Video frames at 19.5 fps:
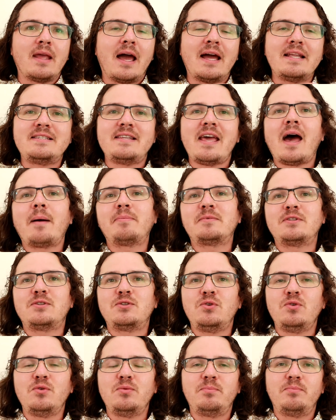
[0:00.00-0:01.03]
adapt
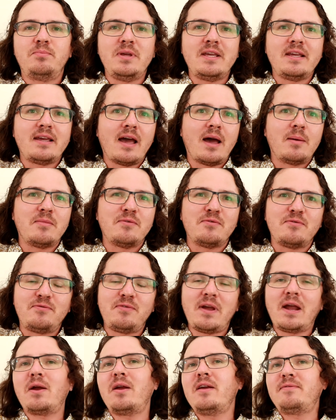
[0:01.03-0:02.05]
to become
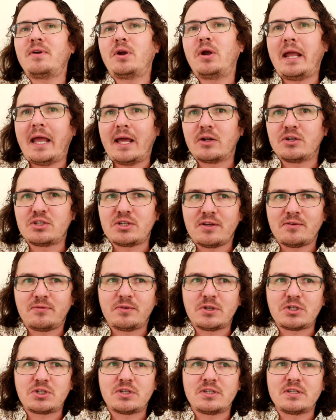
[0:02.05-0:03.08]
very, very energy
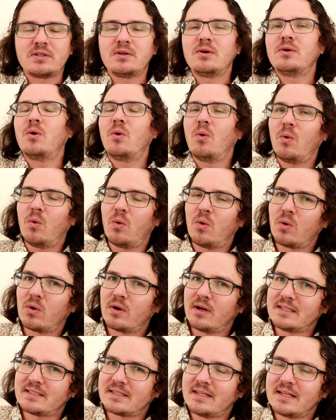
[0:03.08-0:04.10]
efficient, or
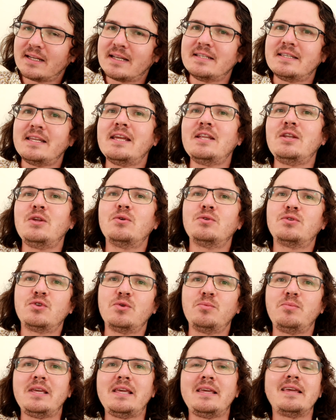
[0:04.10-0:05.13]
it's going to continue to
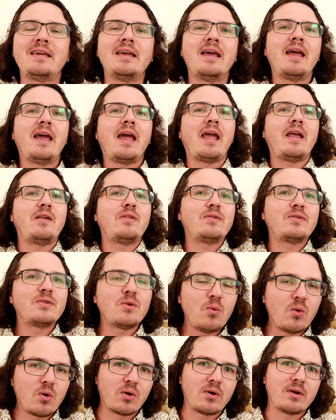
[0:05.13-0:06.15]
be a
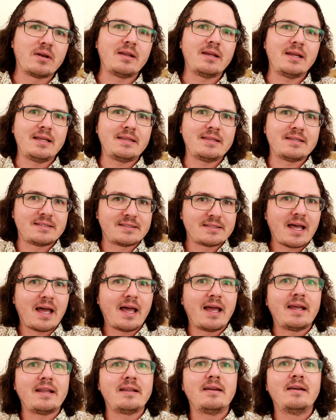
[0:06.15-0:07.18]
thorn in the
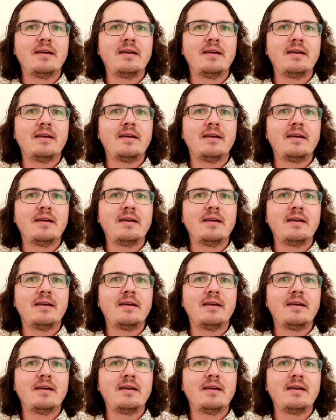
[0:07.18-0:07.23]
side